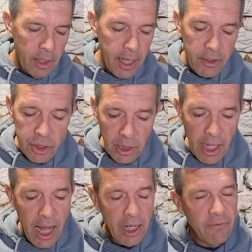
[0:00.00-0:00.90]
Now, there's a
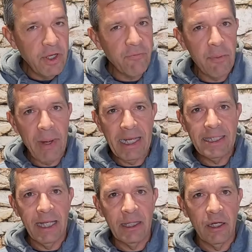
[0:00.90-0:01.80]
lot of different
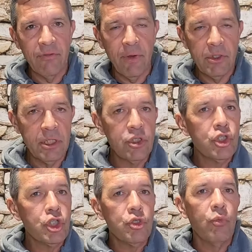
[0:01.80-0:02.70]
baits out there, folks. These are
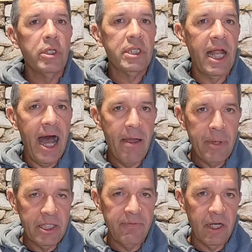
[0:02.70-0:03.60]
just the ones that I've
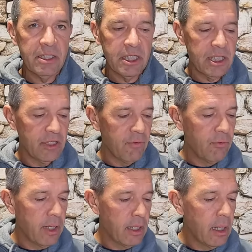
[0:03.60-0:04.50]
been very successful
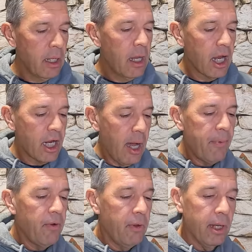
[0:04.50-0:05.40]
with. A
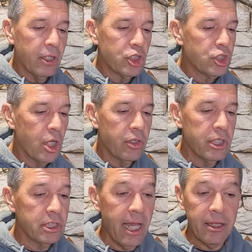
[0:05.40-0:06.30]
couple, I'll just throw
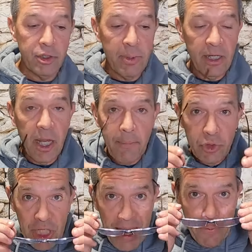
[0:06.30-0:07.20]
this out. There's been a couple
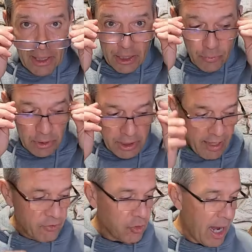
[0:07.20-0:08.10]
Japanese ones that
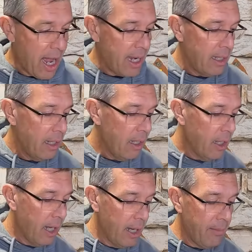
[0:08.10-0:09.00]
I've tried.
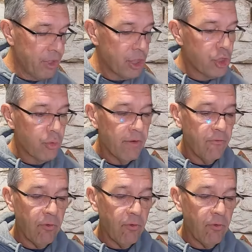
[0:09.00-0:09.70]
The Drift